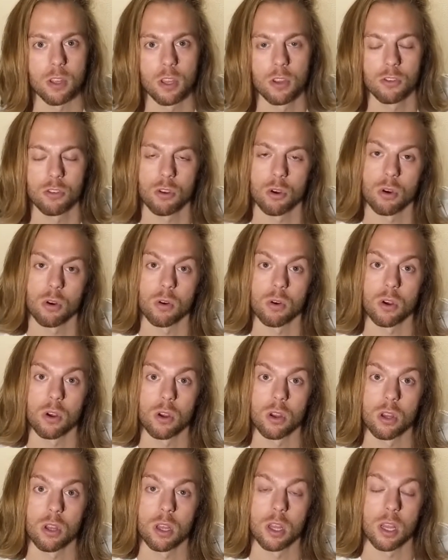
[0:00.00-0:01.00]
So,
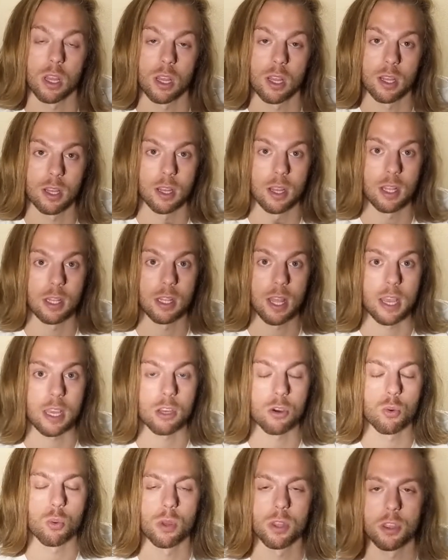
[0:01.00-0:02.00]
alike
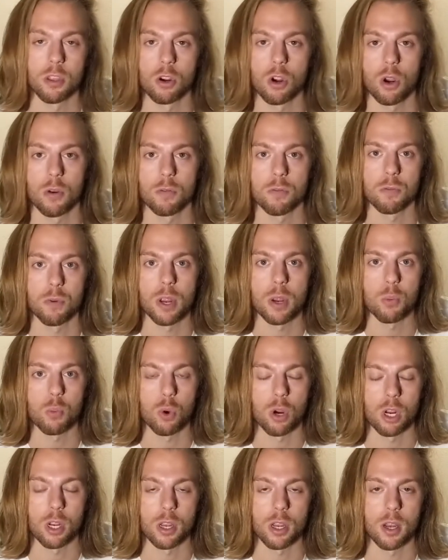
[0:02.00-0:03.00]
within our
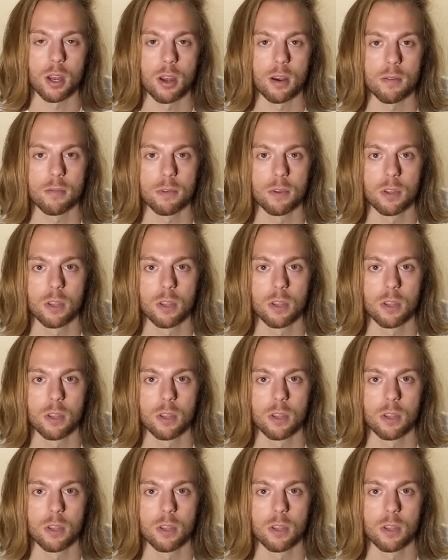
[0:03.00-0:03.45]
framework of